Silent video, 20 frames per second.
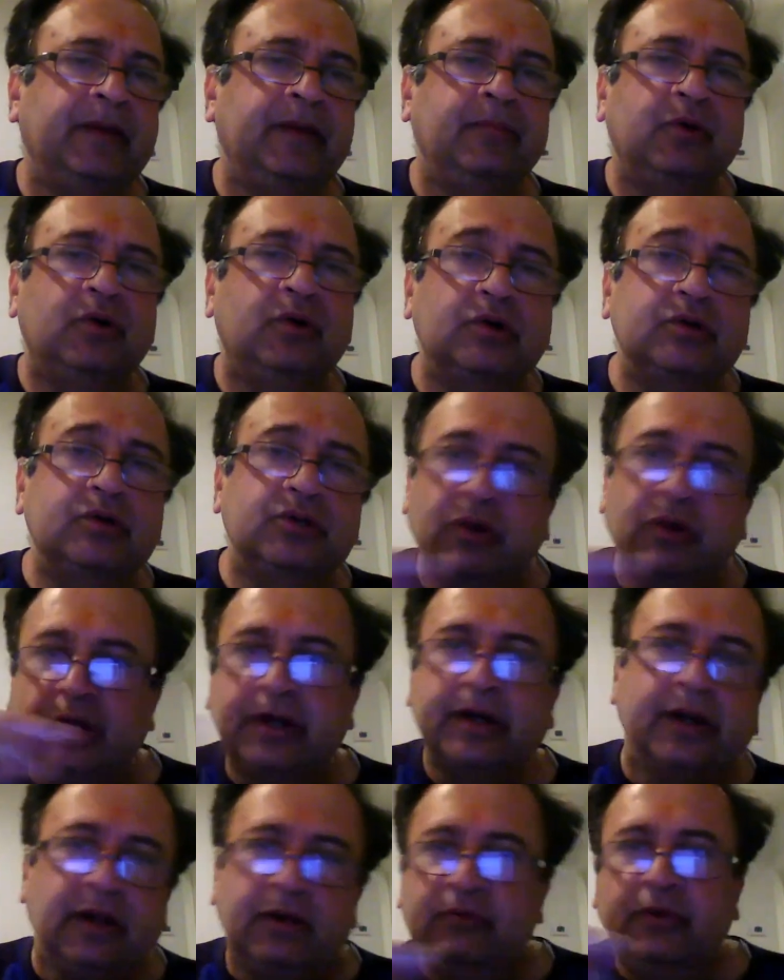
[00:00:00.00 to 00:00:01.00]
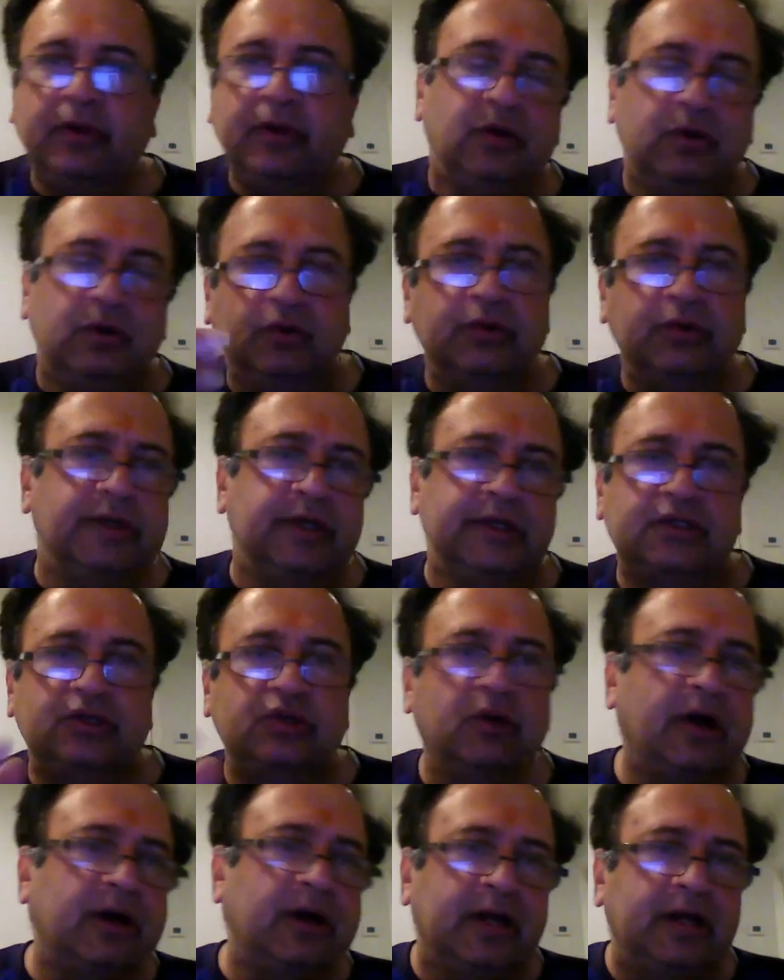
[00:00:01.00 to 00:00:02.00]
because you are, when you do this,
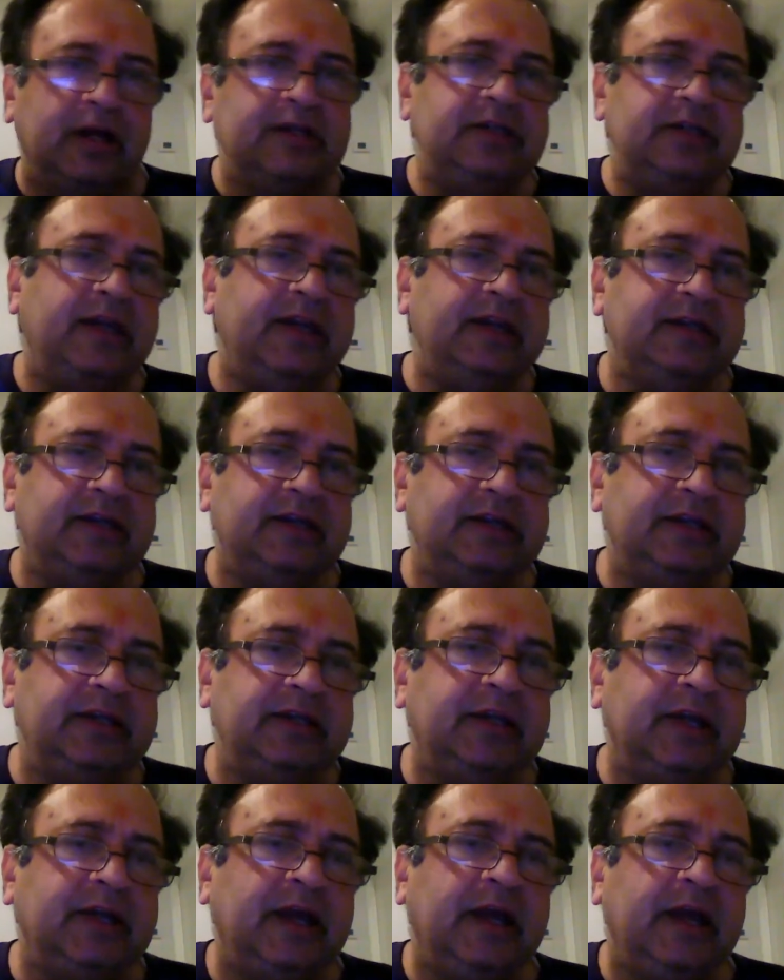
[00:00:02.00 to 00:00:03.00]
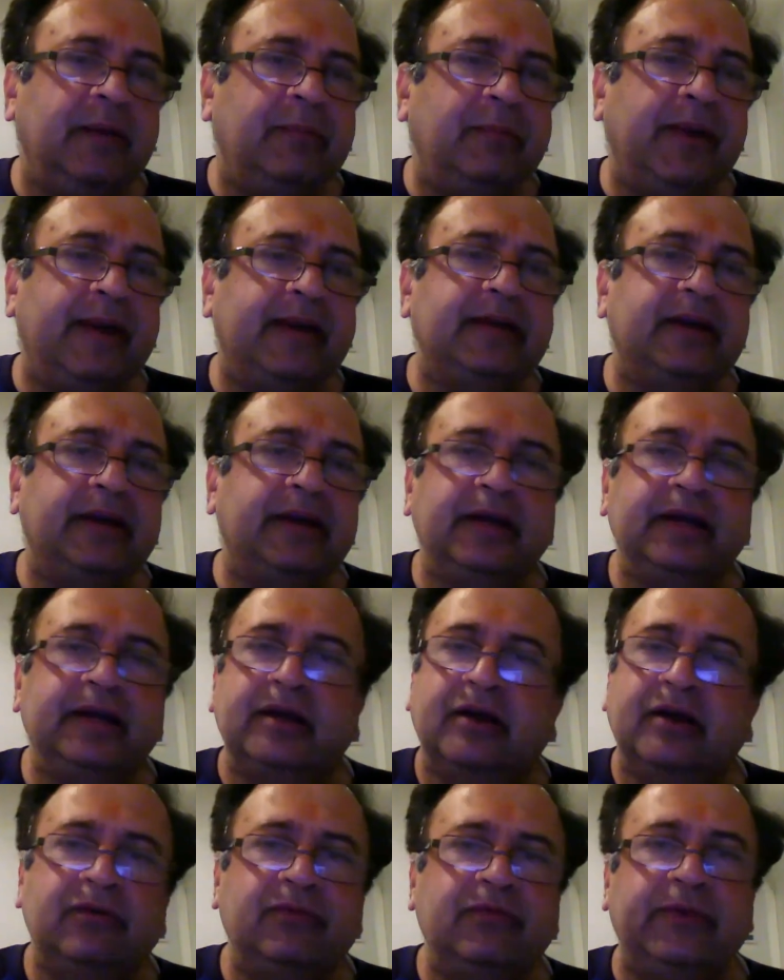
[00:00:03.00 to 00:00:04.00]
you are changing the magnetic
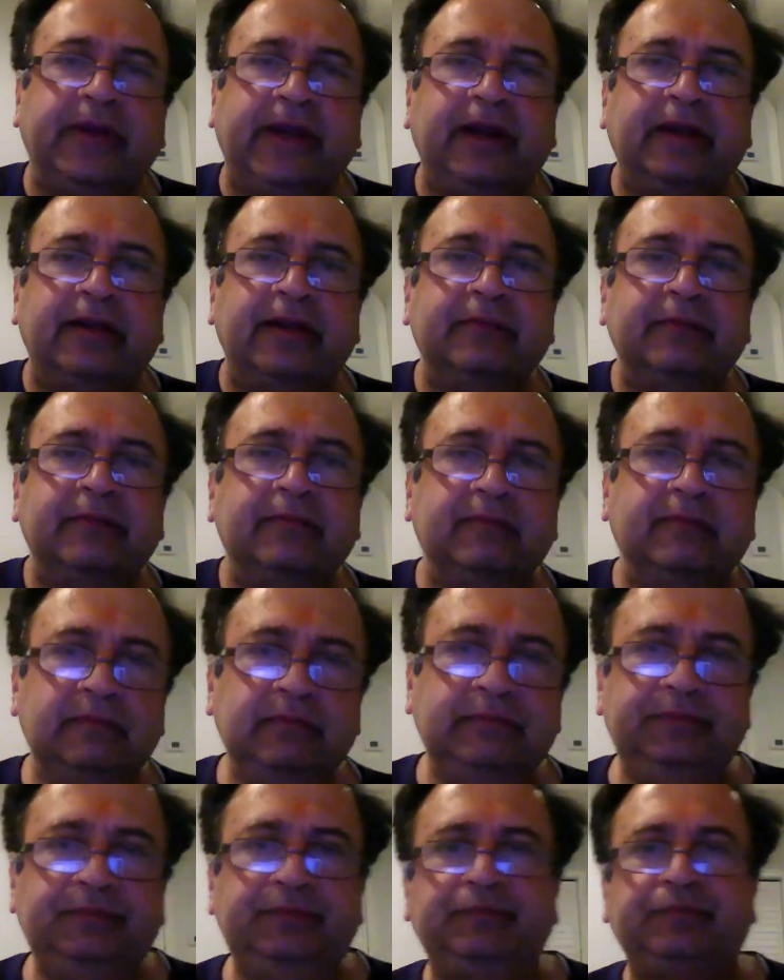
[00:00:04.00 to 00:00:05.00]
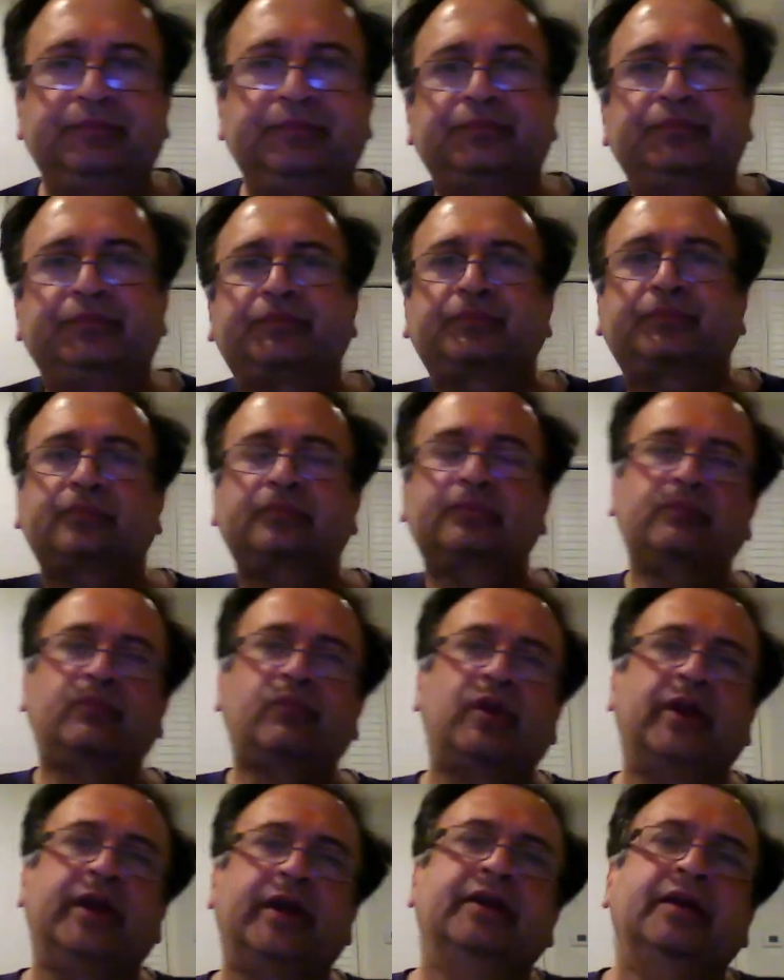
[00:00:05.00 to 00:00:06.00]
field.
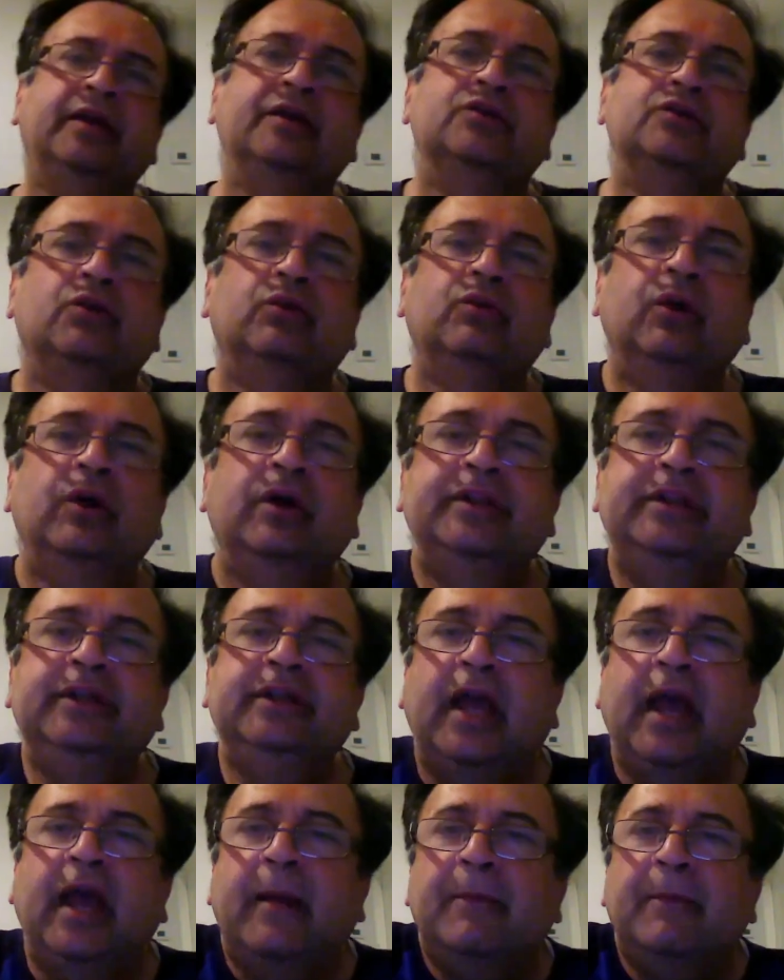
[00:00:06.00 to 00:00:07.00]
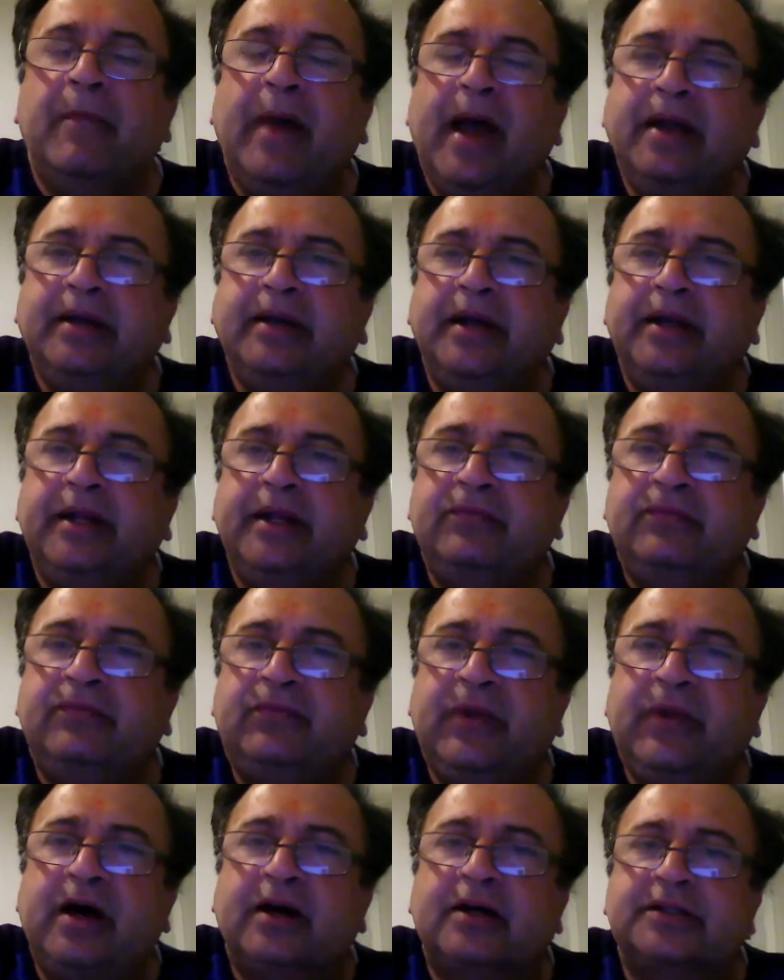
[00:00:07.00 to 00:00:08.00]
Okay, so the magnetic
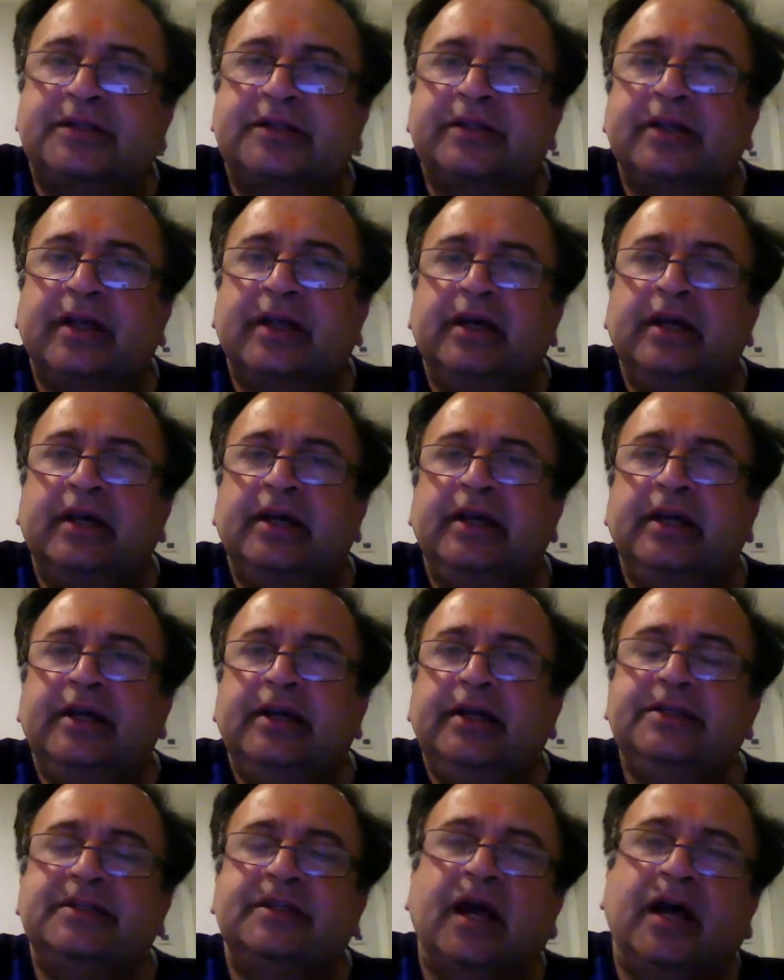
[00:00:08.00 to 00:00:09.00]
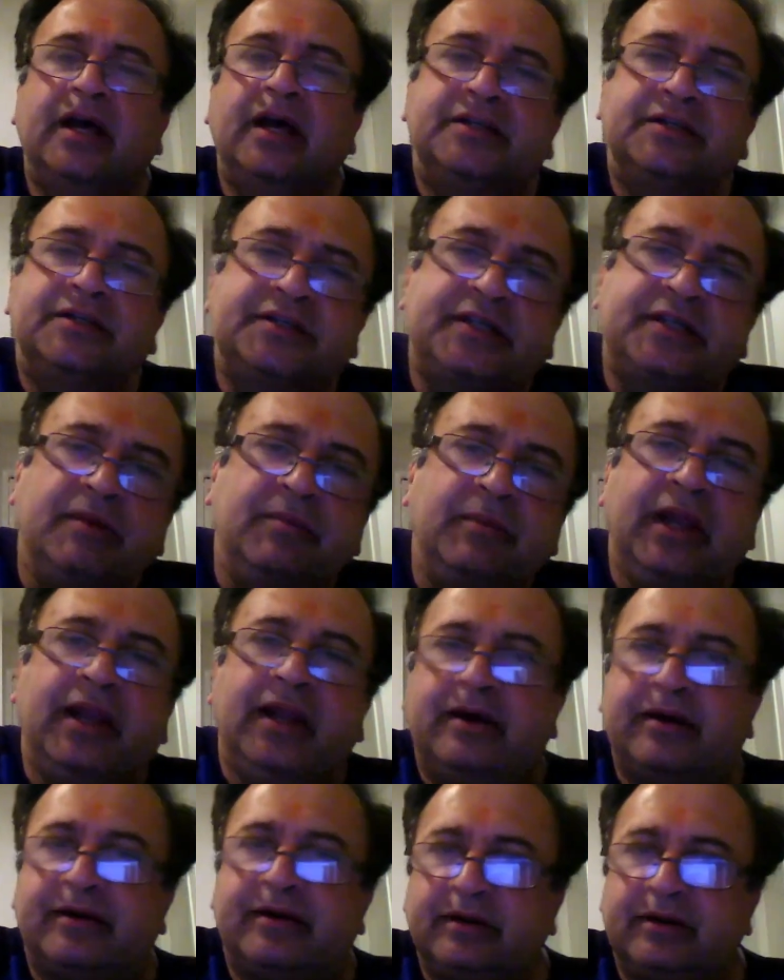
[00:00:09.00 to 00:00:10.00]
flux is
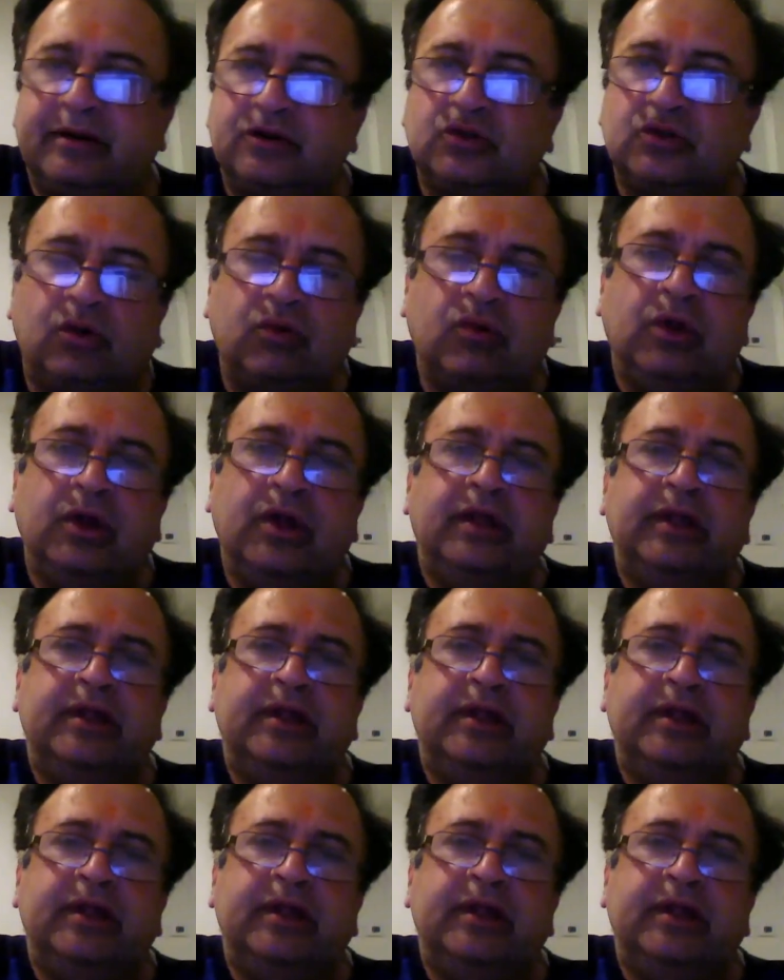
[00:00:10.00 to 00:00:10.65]
similar. So